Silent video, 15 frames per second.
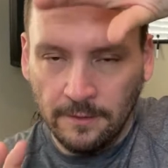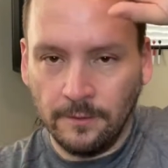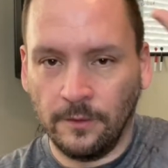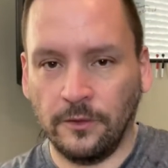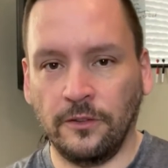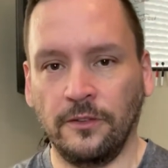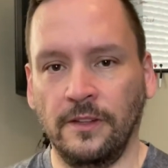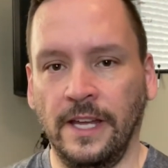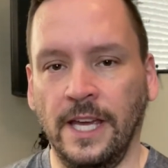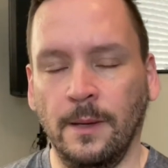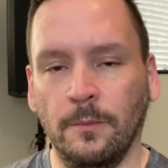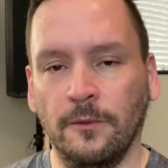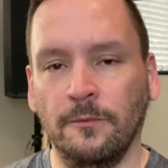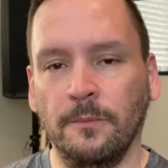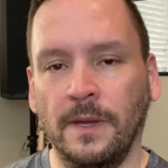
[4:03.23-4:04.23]

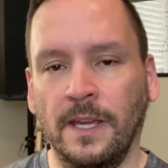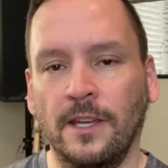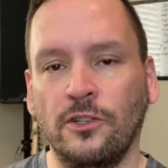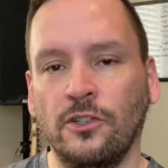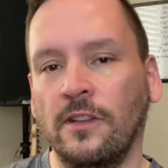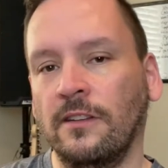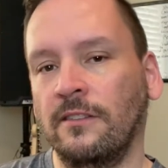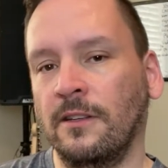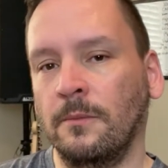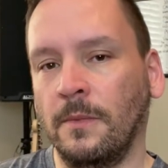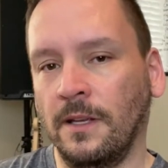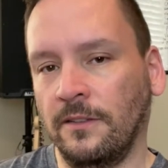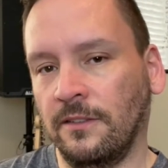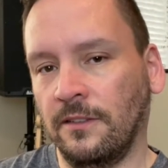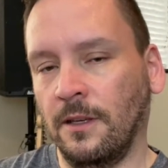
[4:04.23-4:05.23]
slab of mesh that's in
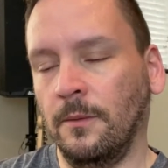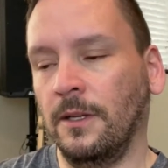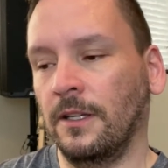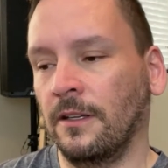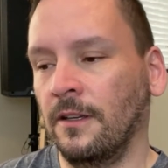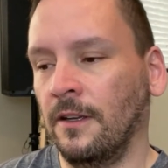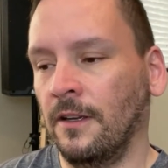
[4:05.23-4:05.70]
my stomach.